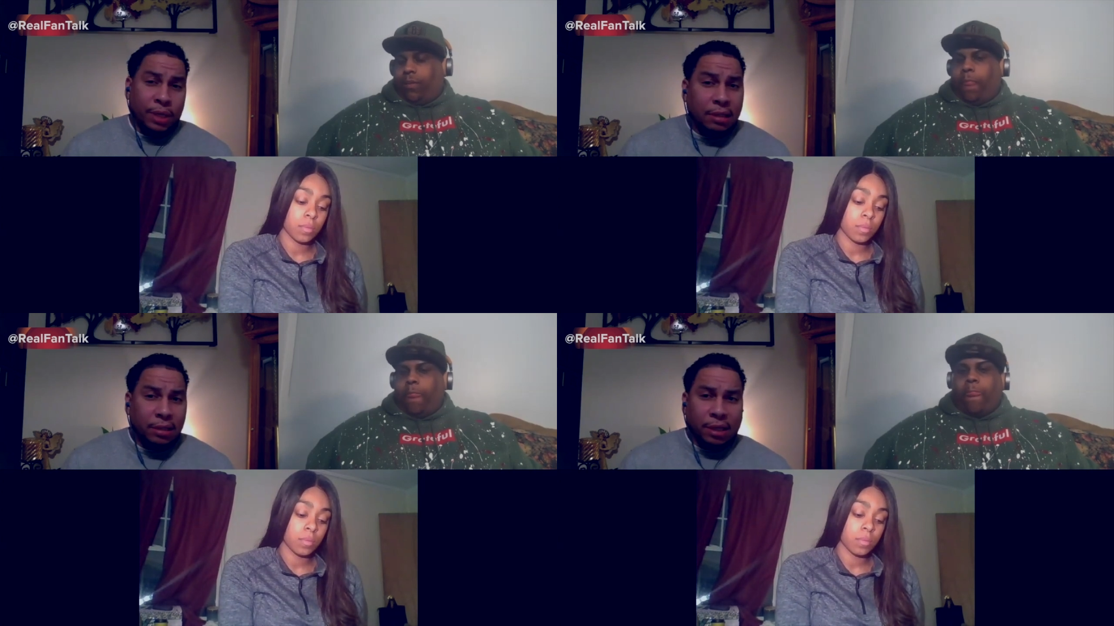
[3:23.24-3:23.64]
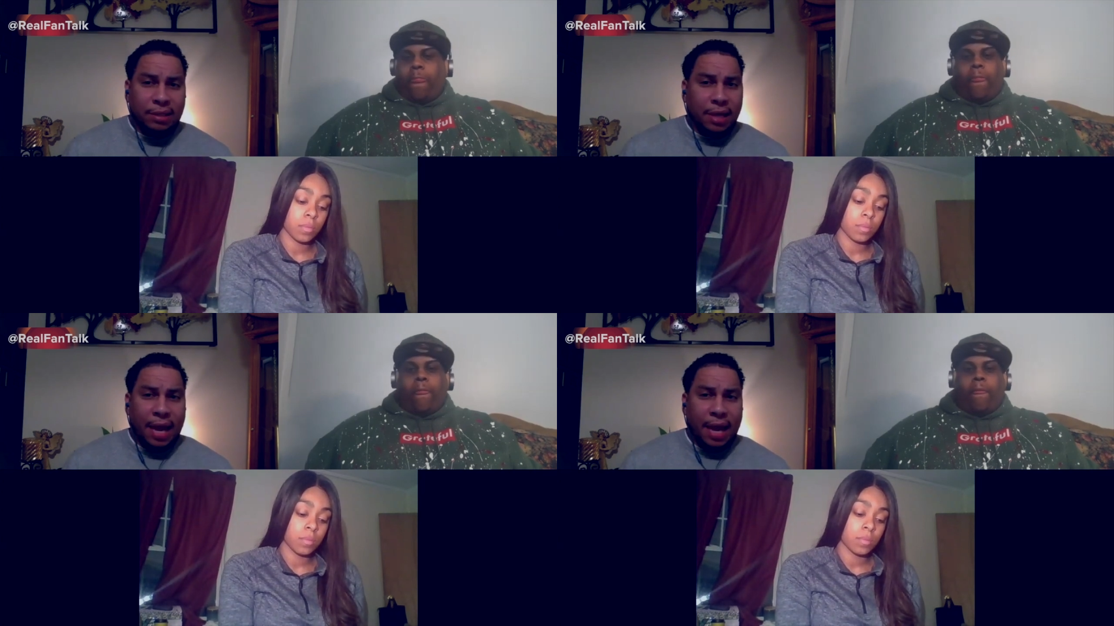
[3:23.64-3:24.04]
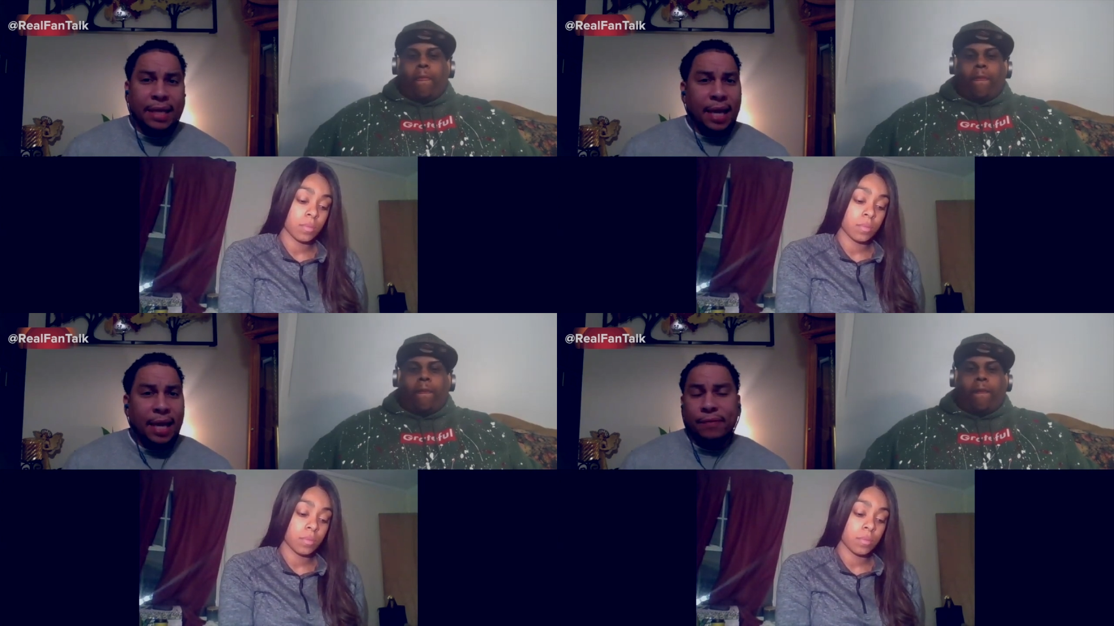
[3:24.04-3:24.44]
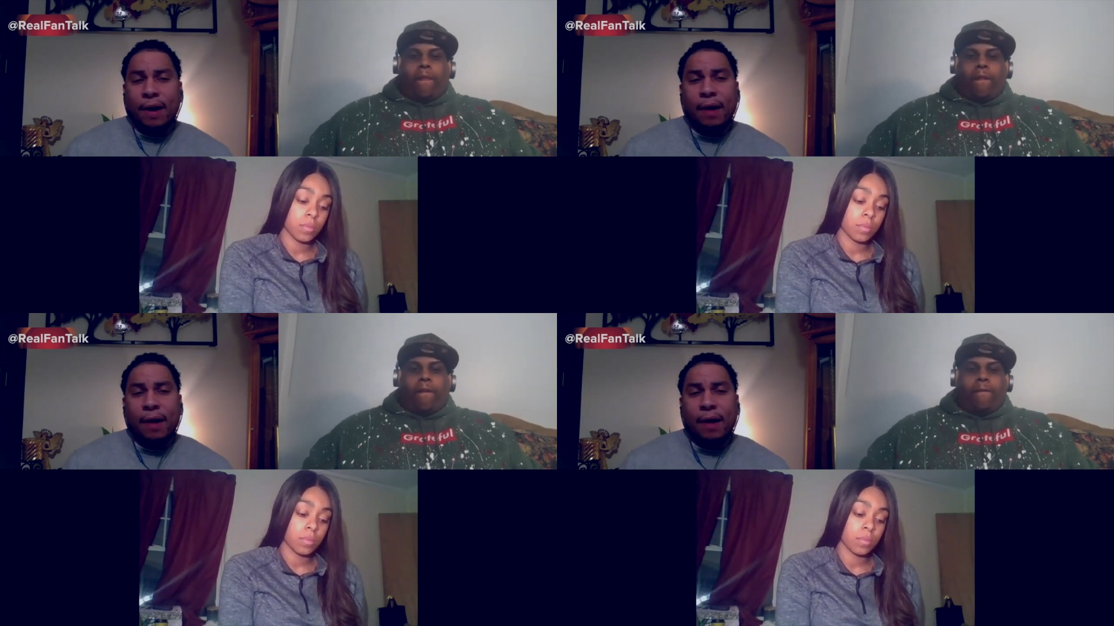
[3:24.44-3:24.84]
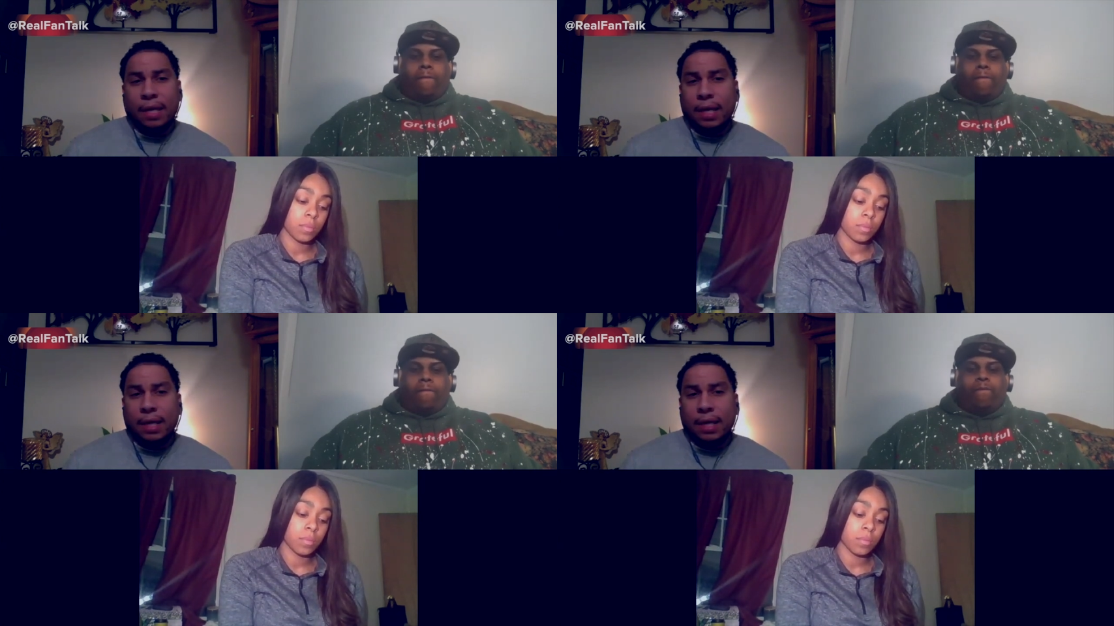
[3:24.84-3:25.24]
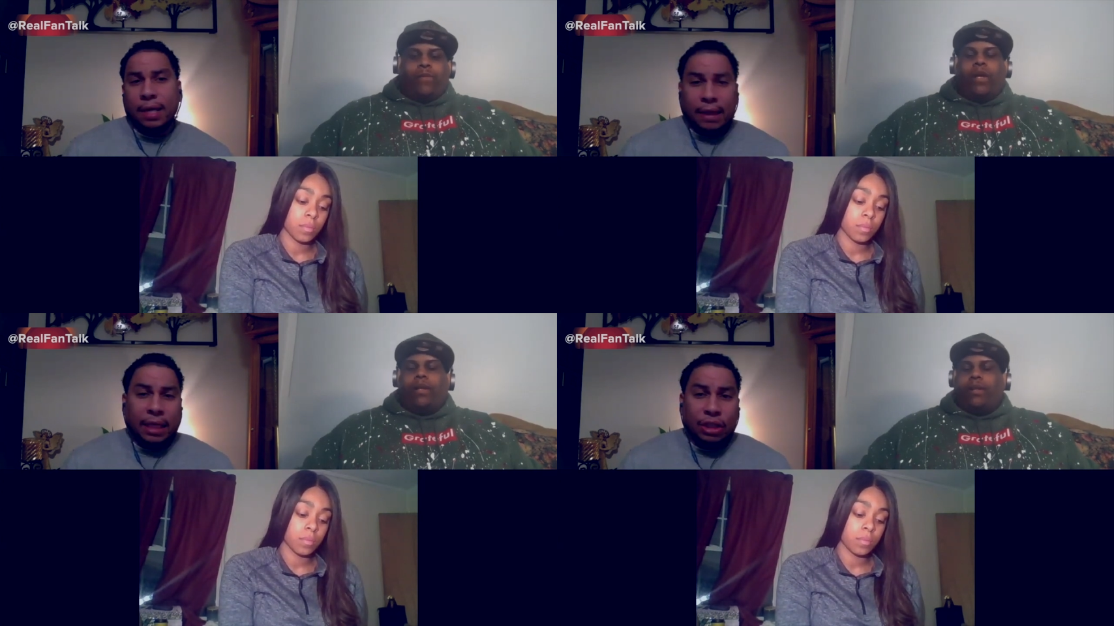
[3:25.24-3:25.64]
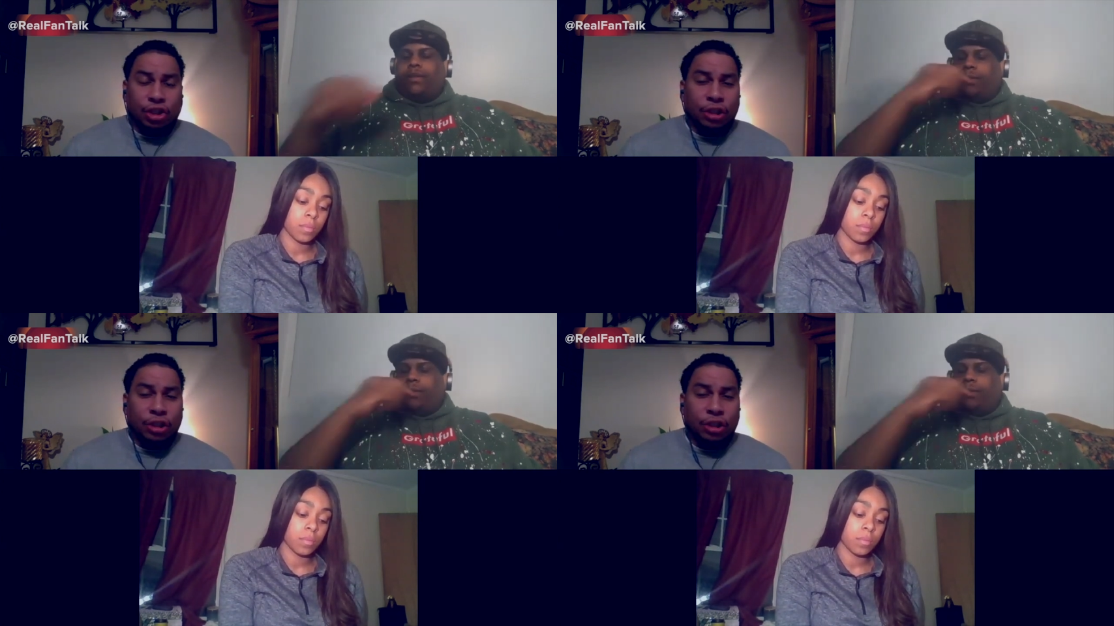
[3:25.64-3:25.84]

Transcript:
Speaker 1: easily say 80, 85%. I think yeah. there's a